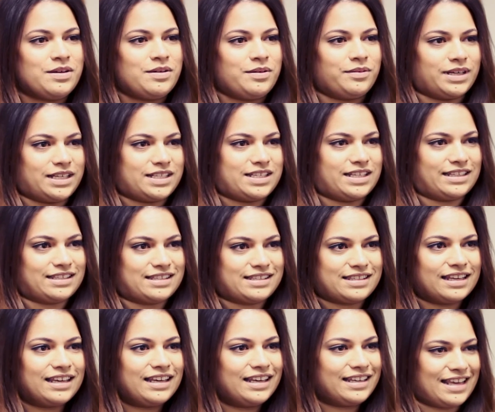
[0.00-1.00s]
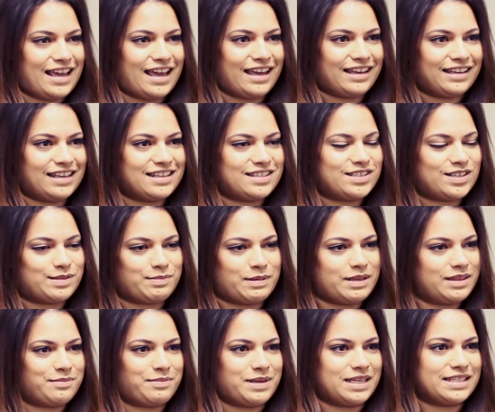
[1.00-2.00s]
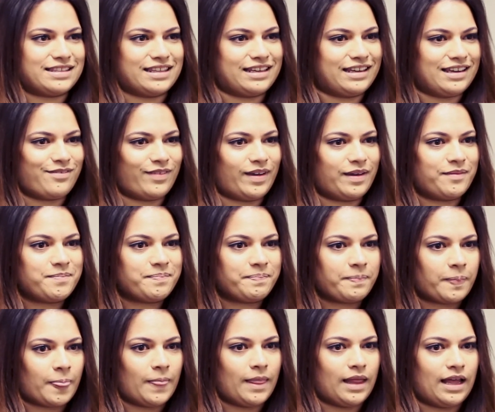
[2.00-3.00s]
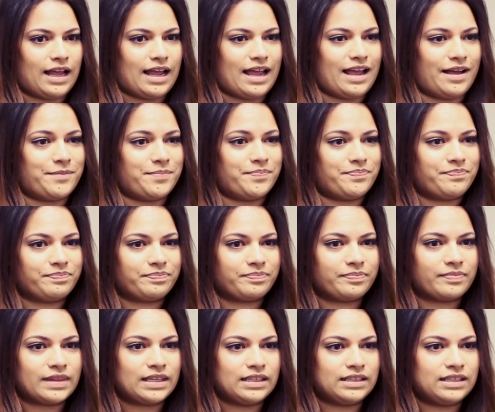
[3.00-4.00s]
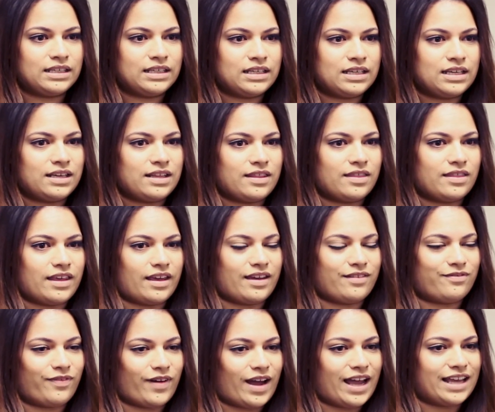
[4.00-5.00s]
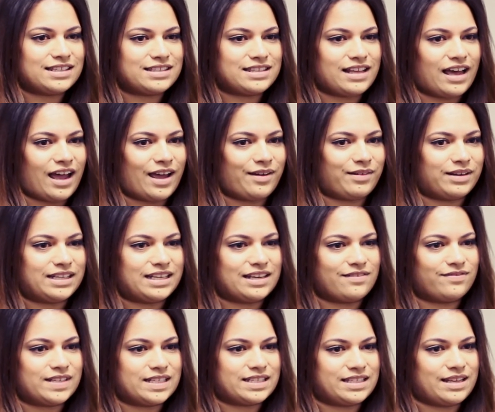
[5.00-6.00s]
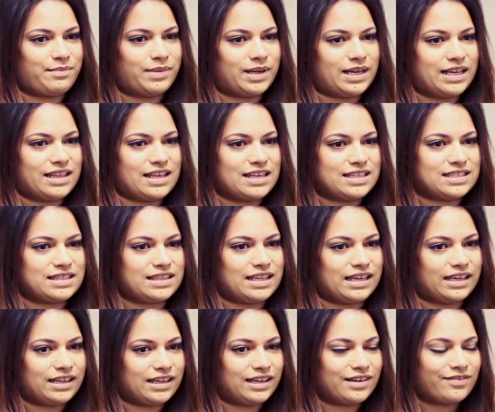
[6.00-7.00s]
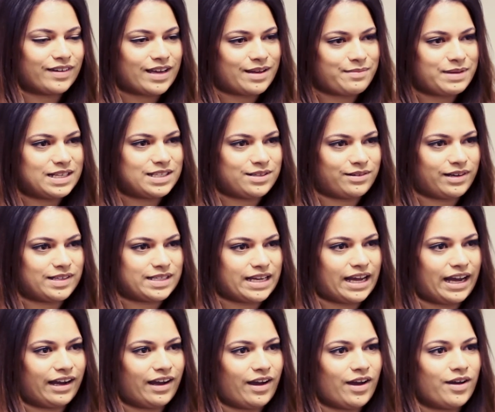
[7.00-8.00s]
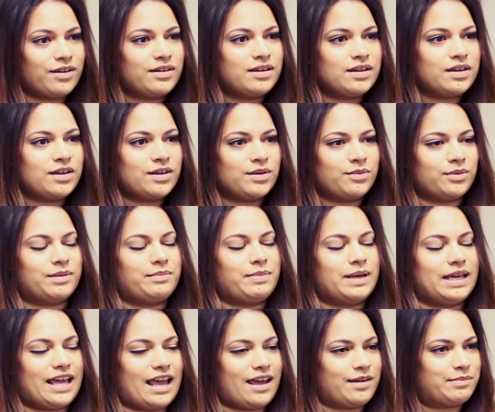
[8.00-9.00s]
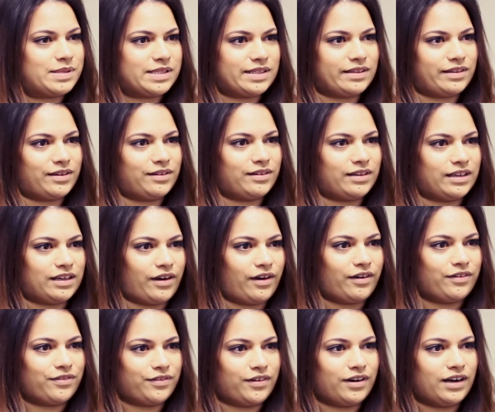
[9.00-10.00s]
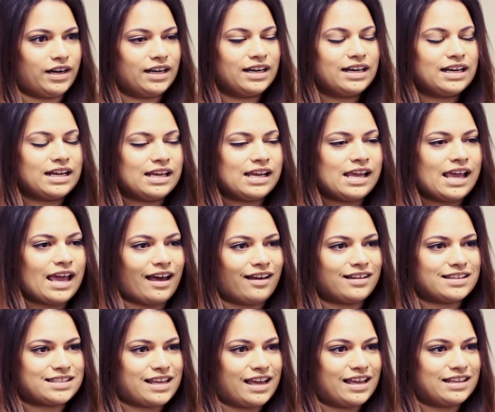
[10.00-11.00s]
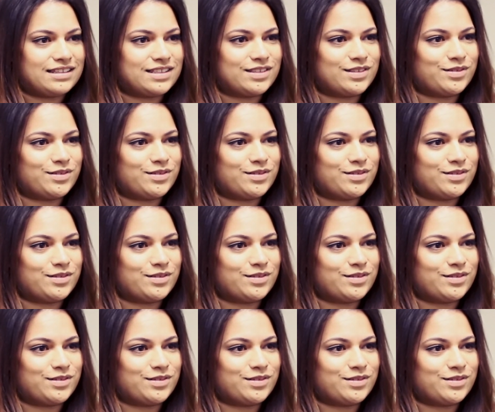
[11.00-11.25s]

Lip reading: which is, yeah, it's just been the best thing ever. The advice that I would give to somebody that's thinking of coming to Otago would be absolutely go for it. Health science is